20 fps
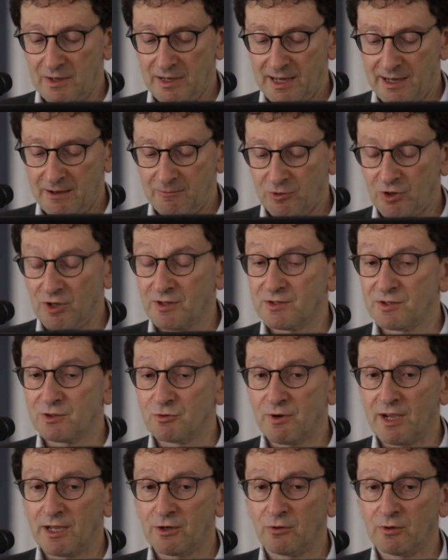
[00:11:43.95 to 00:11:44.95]
to
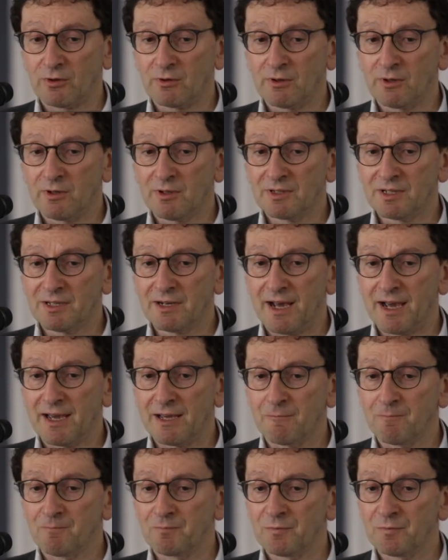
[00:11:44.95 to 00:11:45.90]
concentrate on today.